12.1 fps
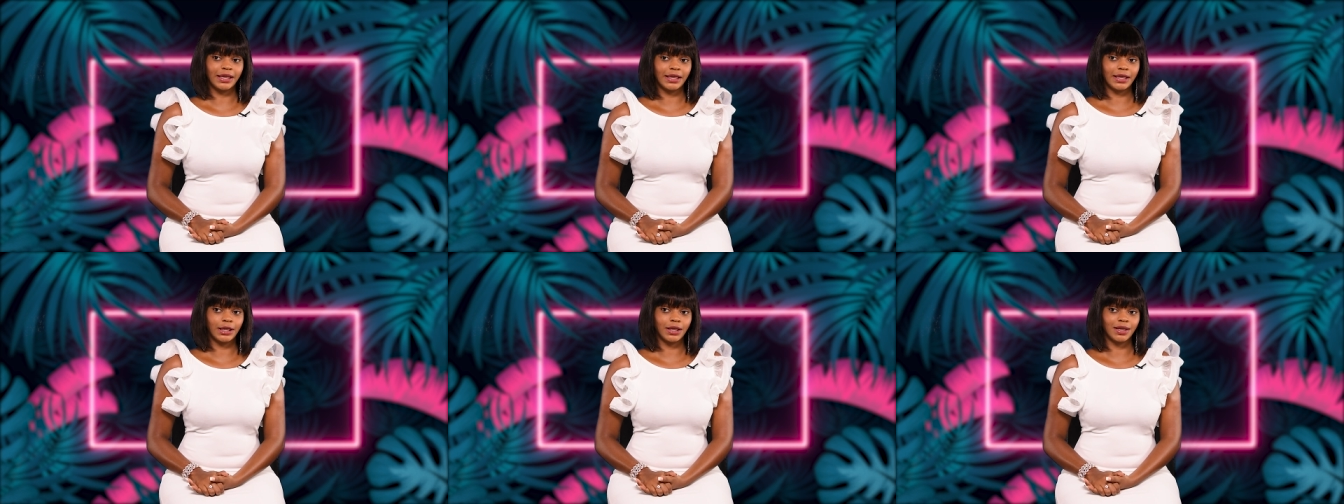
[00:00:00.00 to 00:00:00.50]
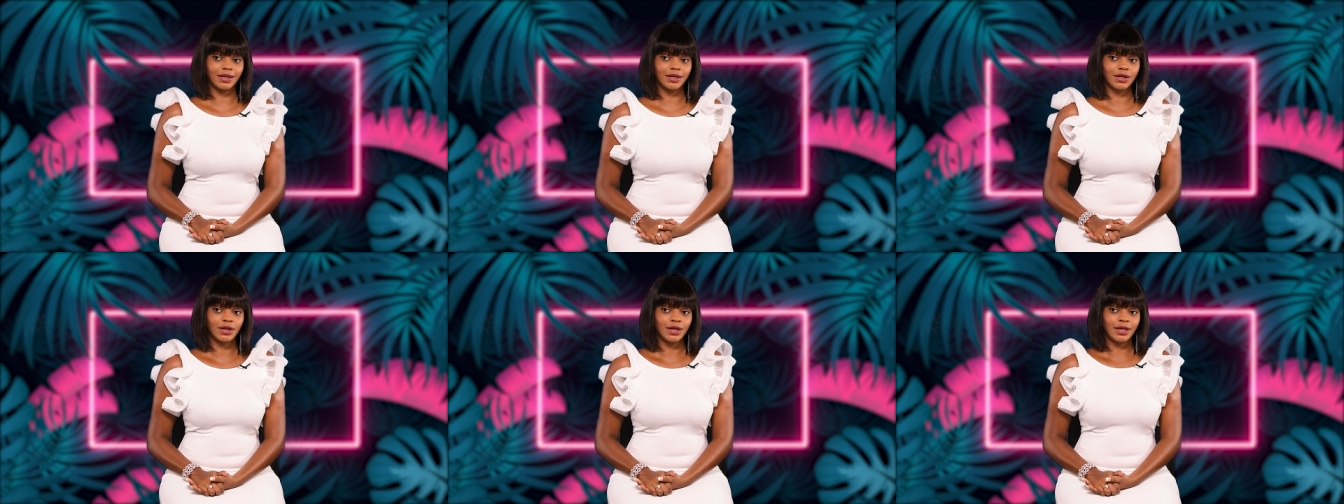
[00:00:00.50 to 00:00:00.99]

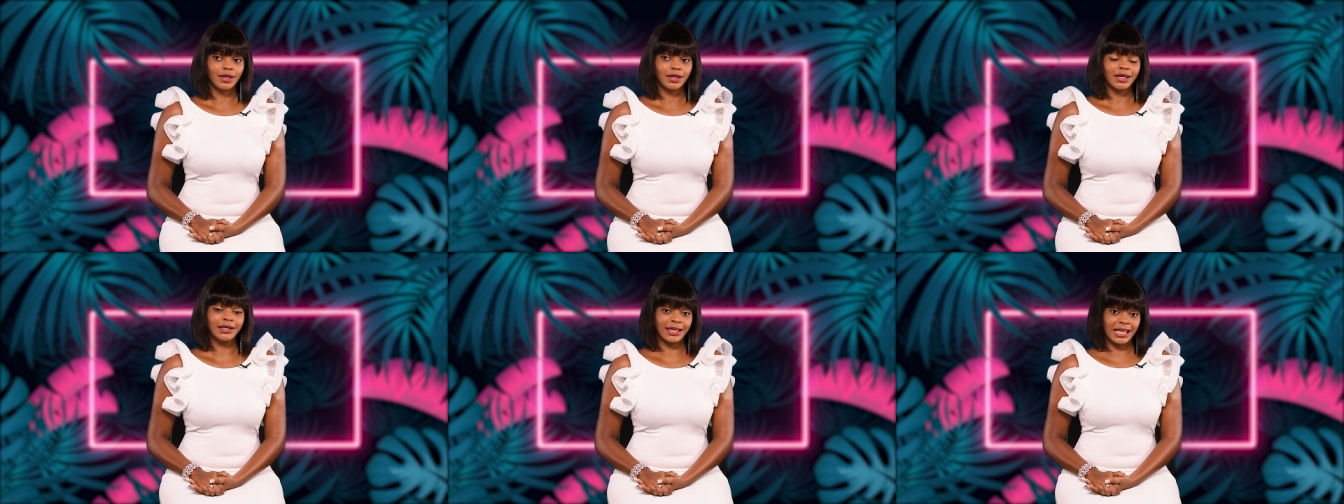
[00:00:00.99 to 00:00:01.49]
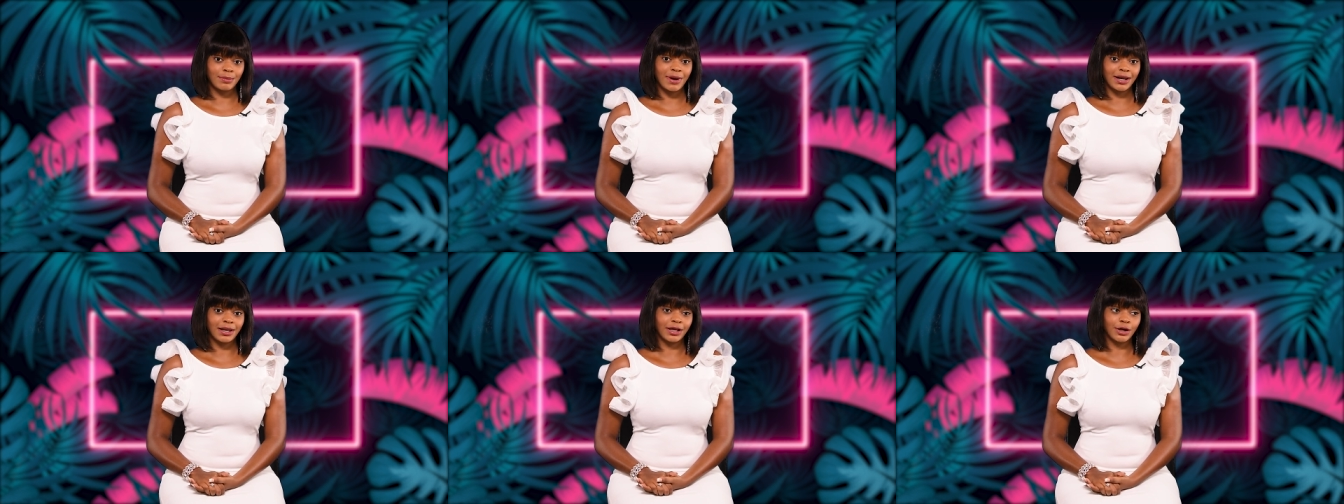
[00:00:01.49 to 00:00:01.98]
a in
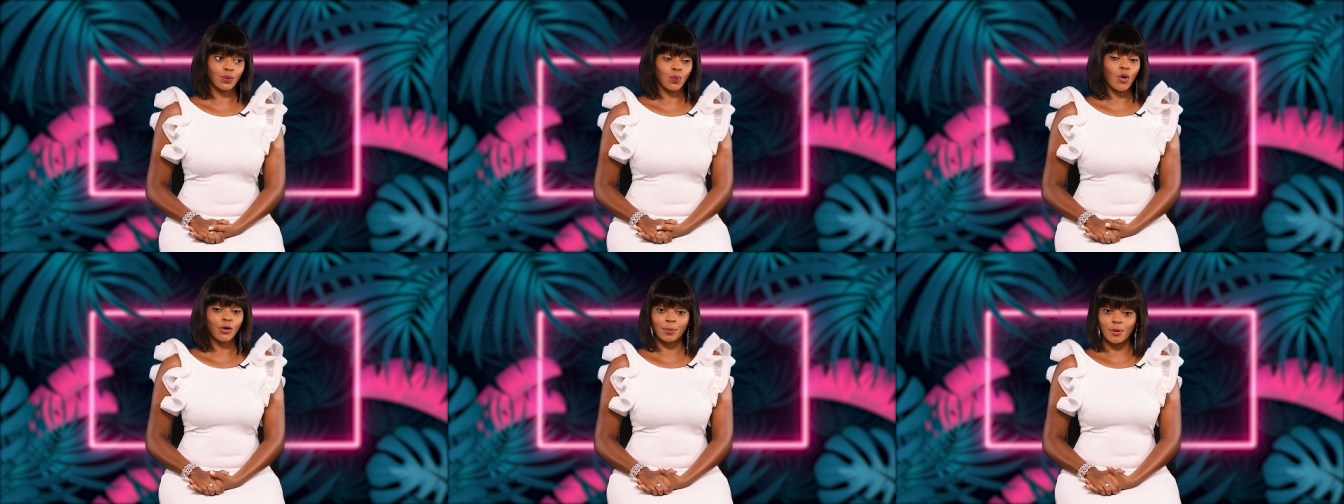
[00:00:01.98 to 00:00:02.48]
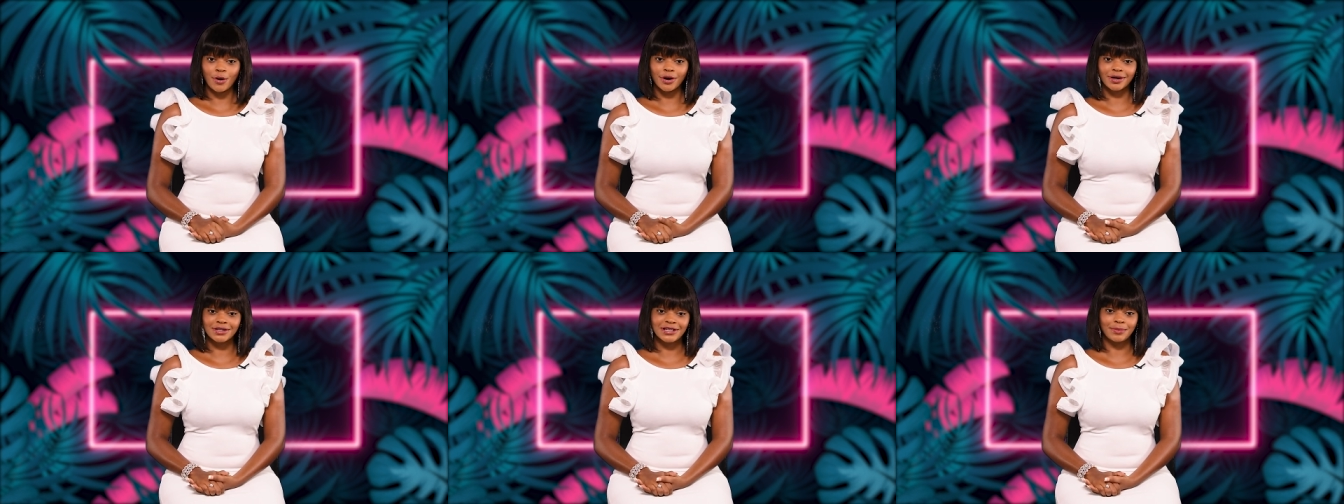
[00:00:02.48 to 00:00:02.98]
Cayman like a water
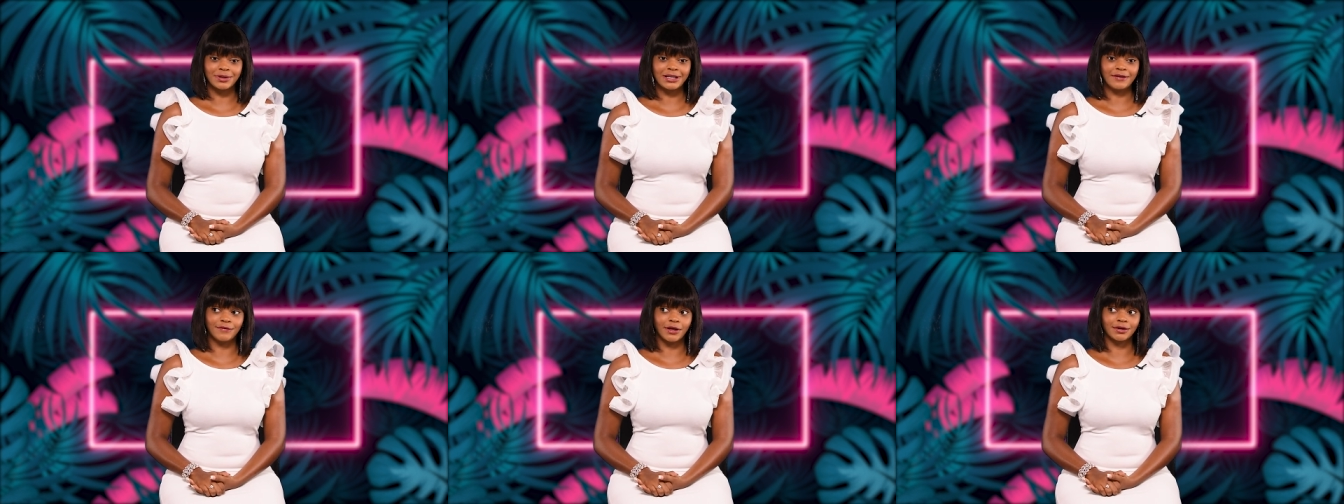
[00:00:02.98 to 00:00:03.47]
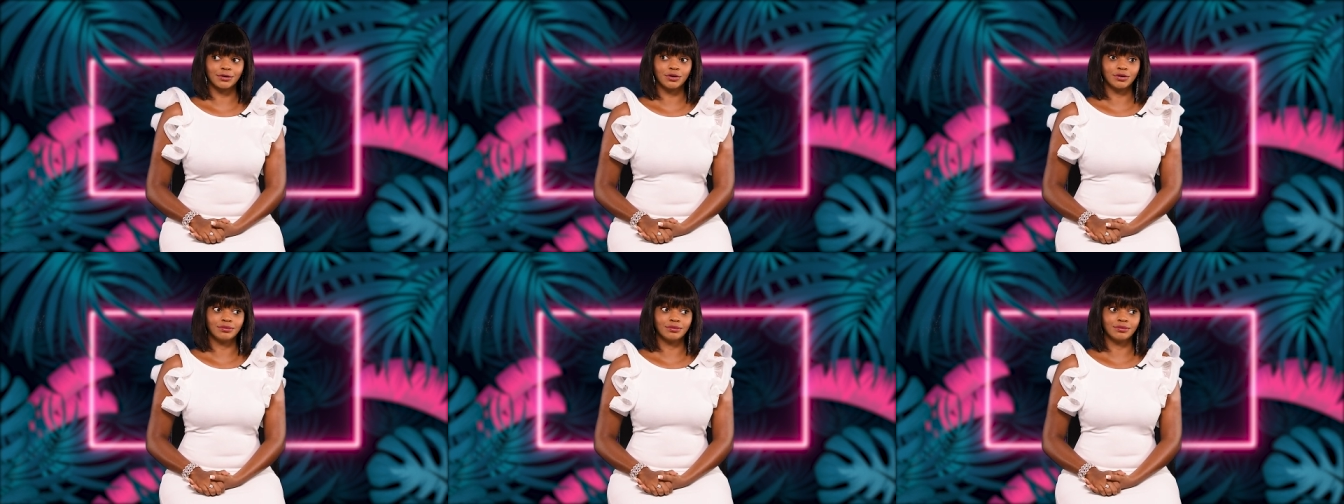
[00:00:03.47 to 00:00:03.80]
park because I believe that